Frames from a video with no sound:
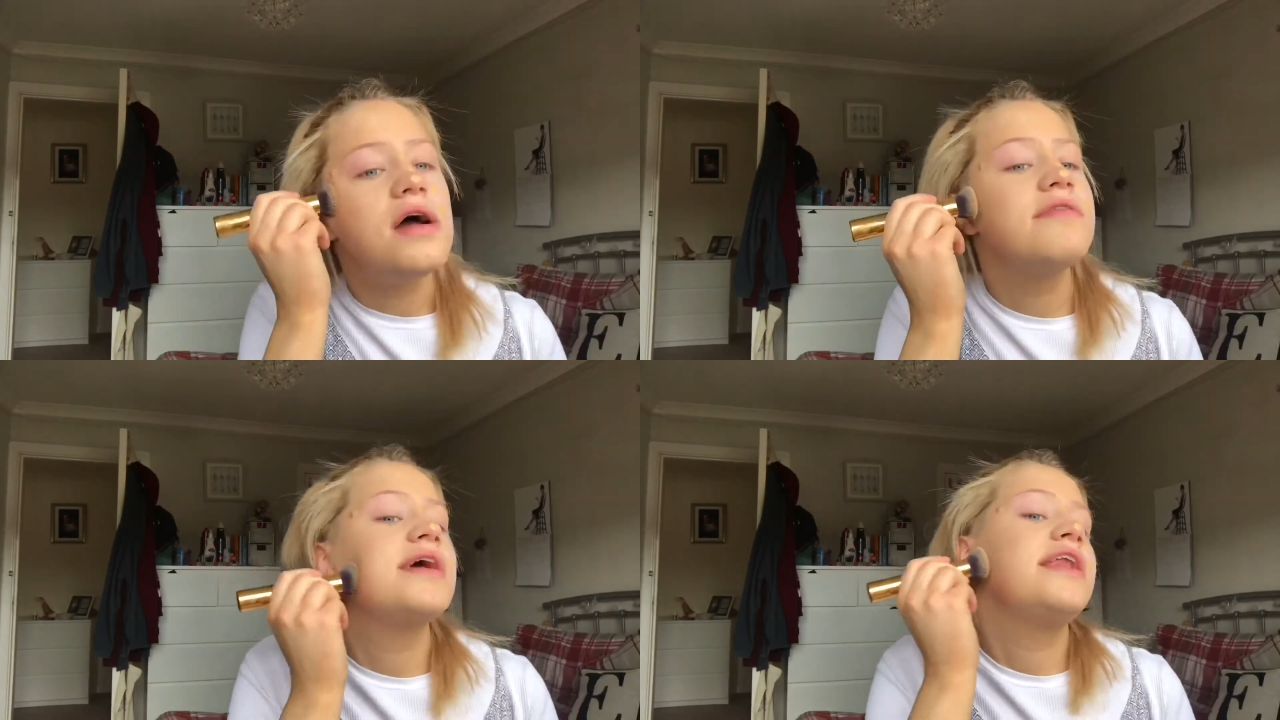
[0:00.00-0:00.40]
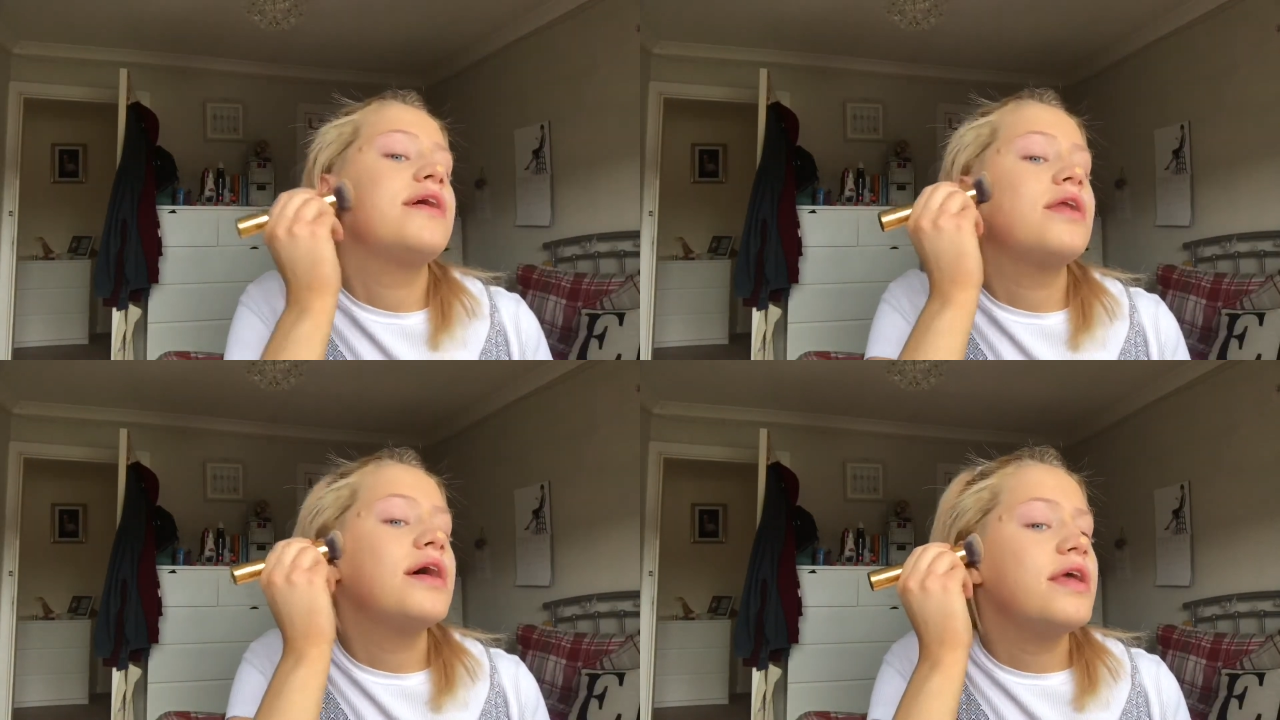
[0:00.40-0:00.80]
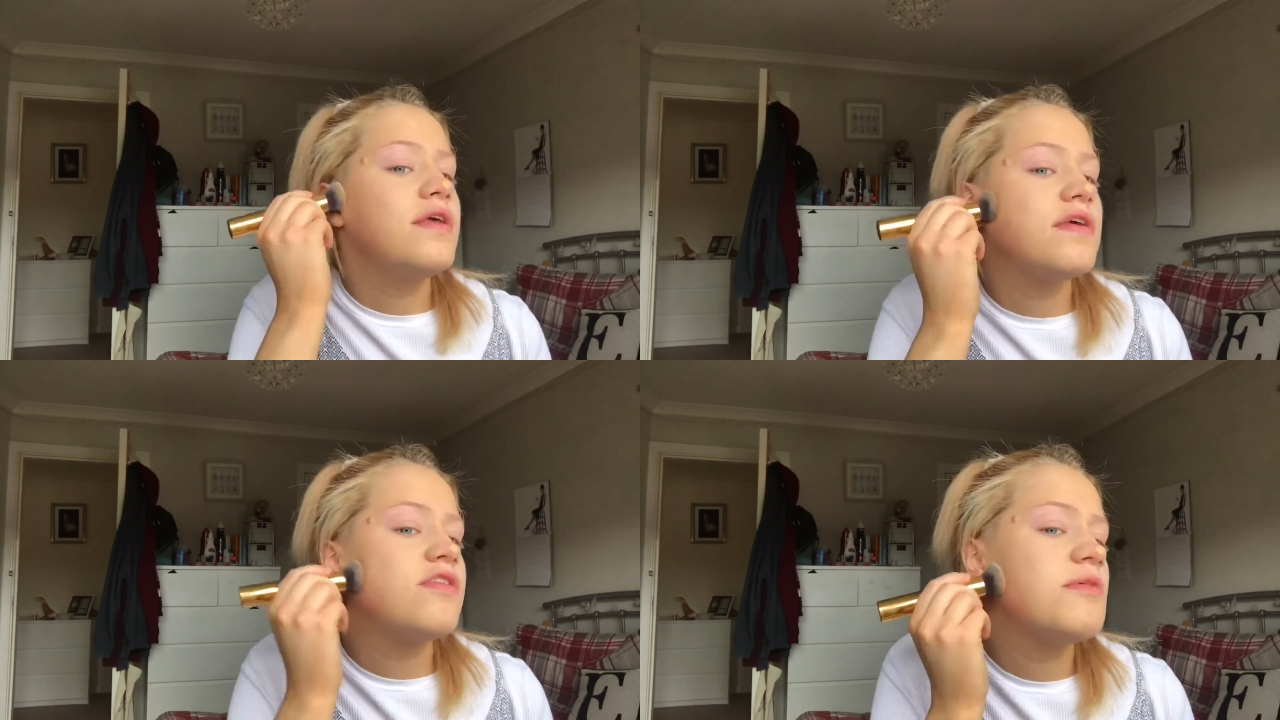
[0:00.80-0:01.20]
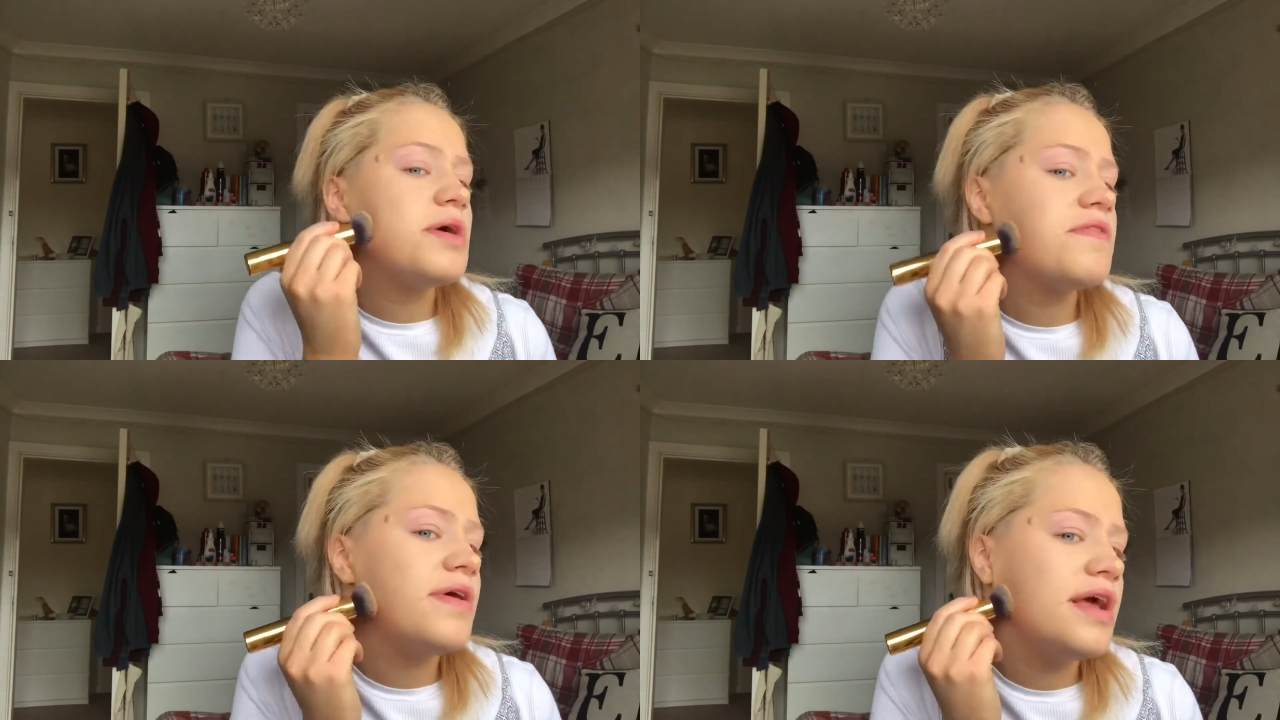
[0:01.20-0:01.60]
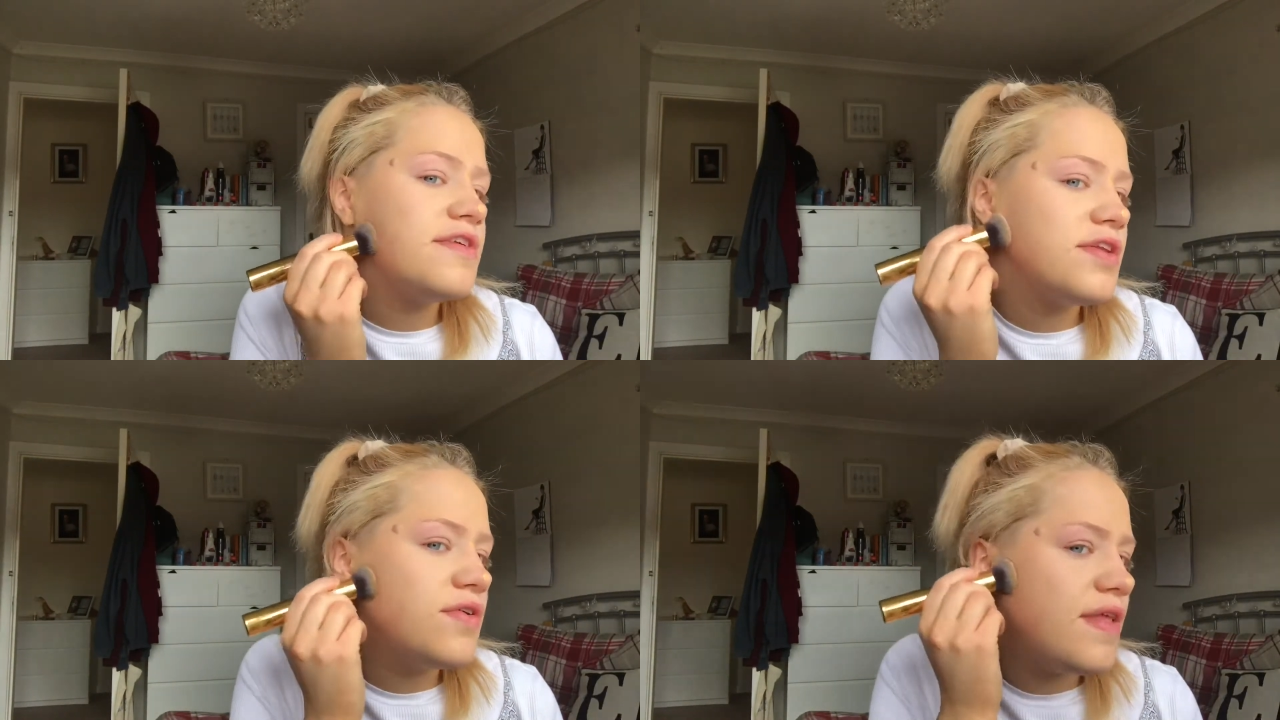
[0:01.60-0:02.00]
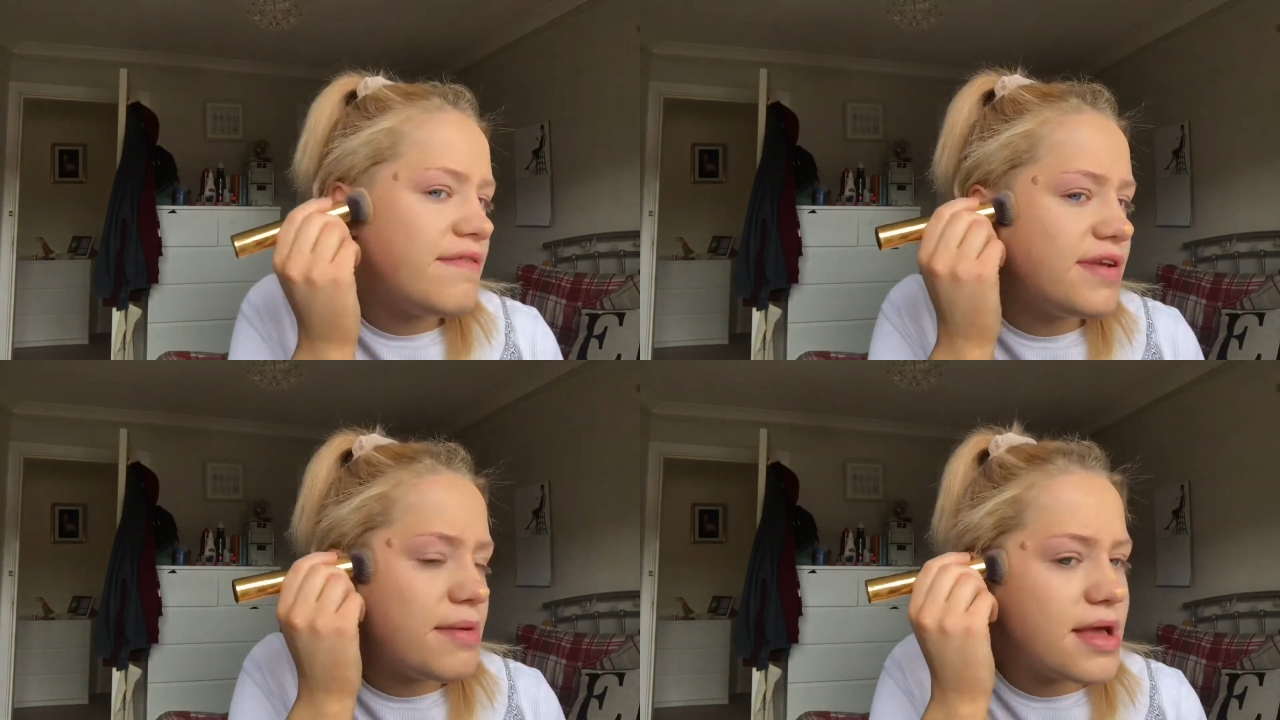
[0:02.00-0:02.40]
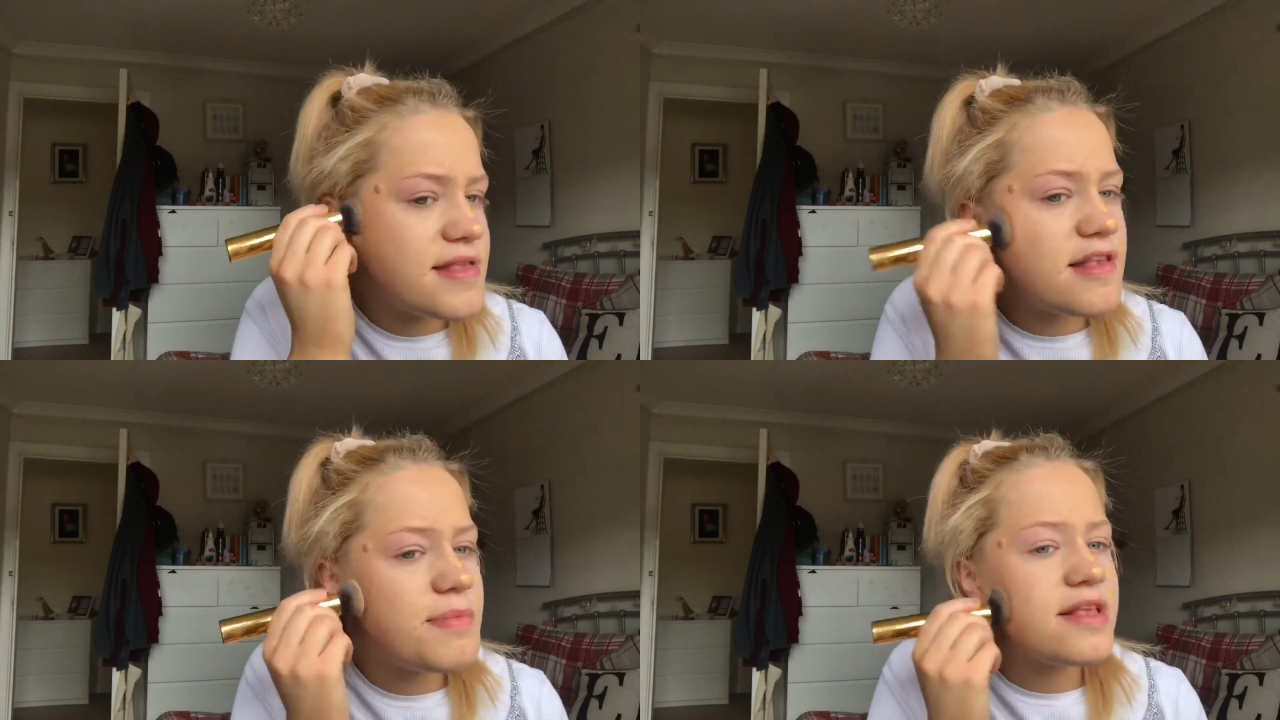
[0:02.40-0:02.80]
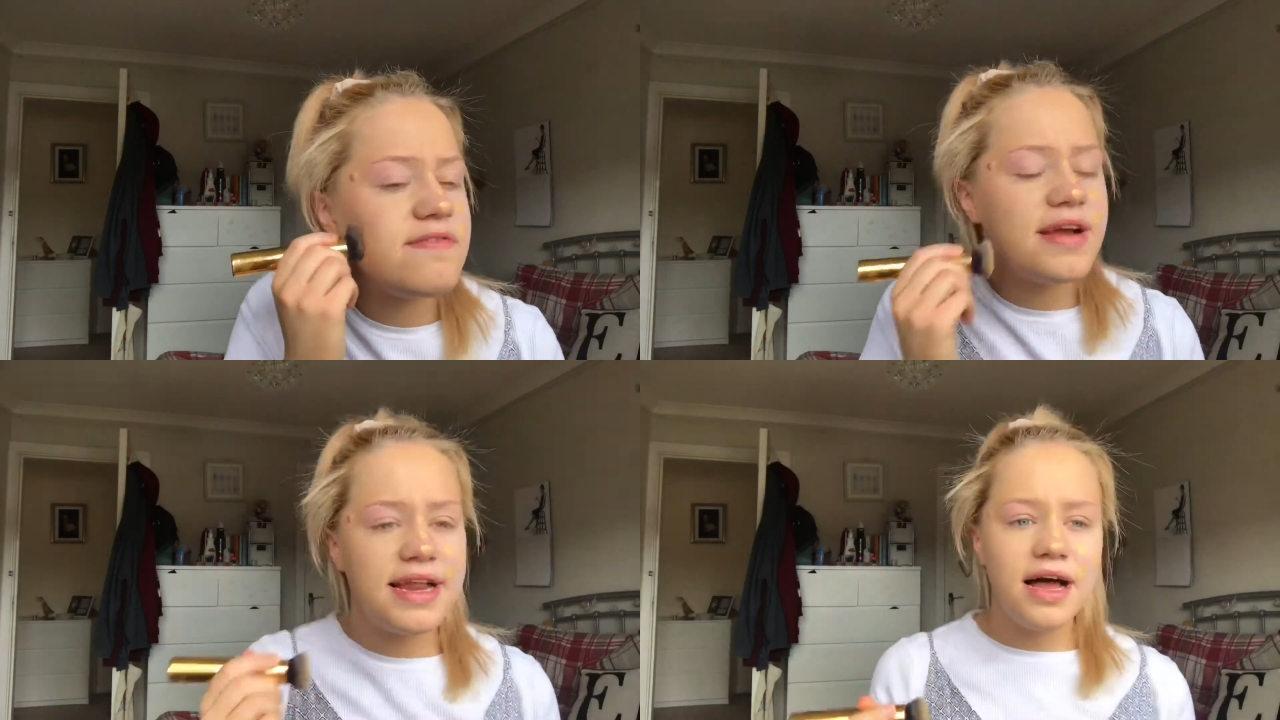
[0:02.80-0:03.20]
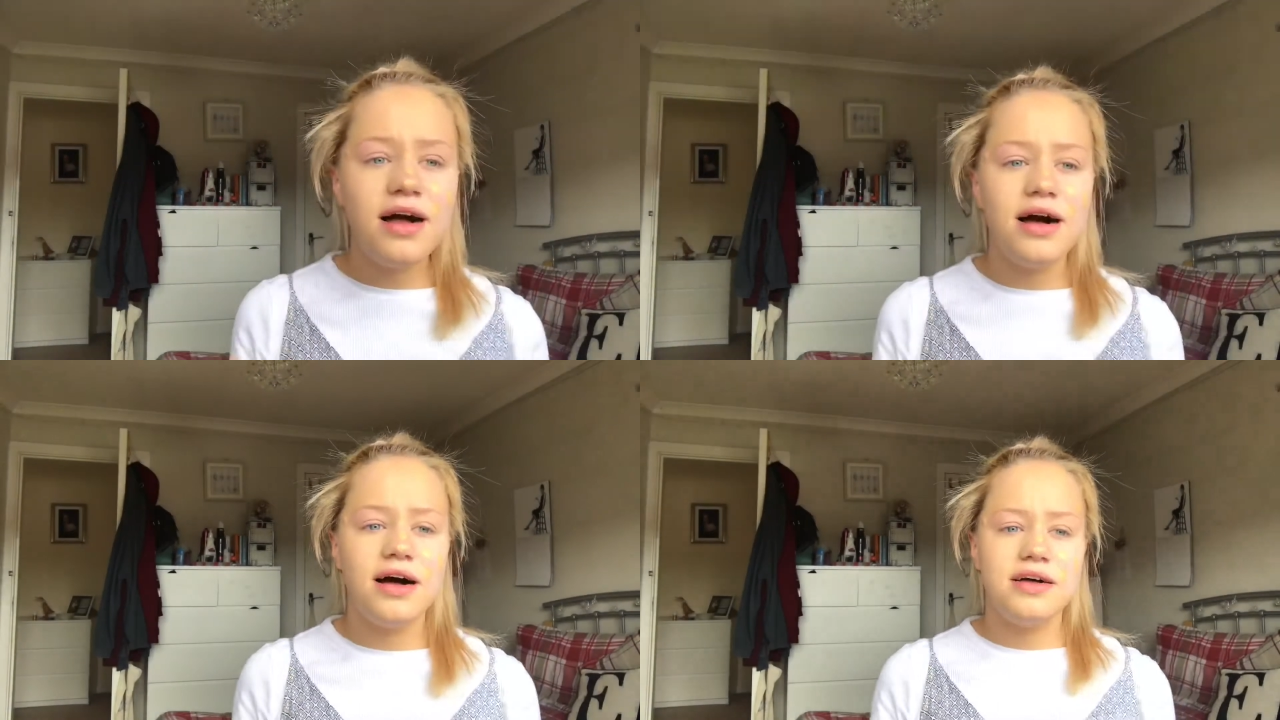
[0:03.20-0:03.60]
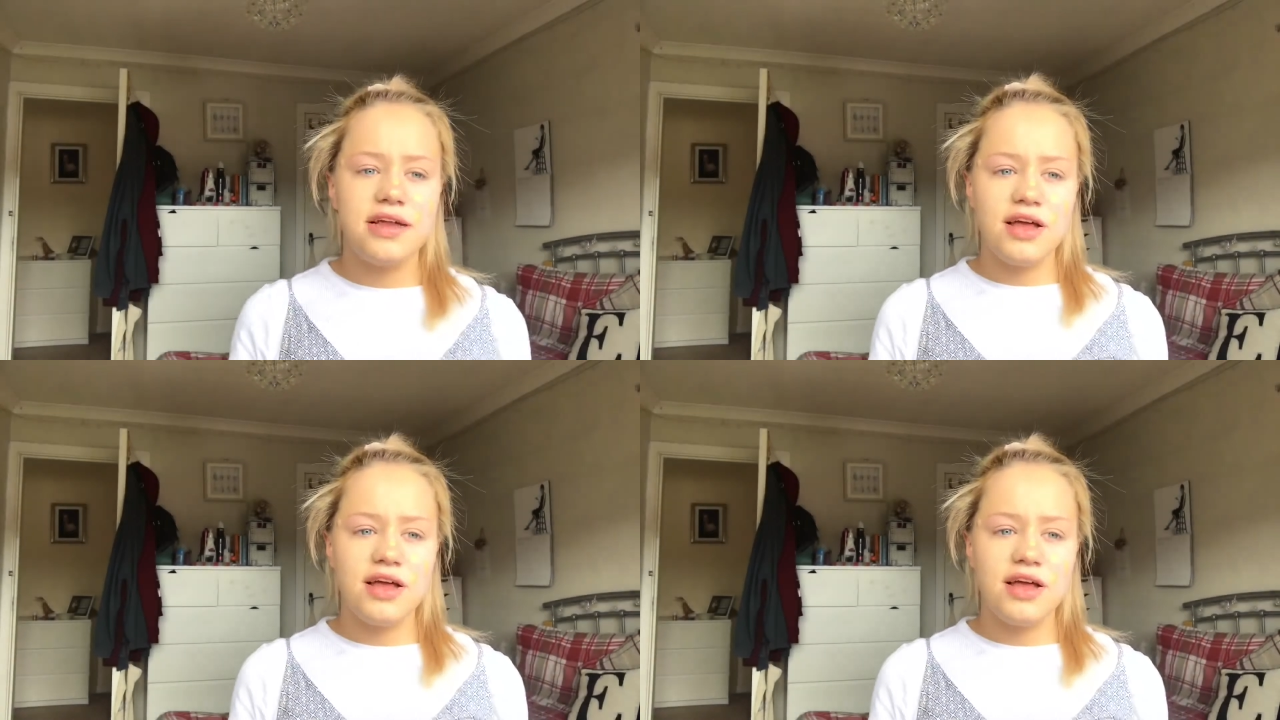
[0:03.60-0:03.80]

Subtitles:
I really don't like using too much foundation on the everyday basis, but it's really hard.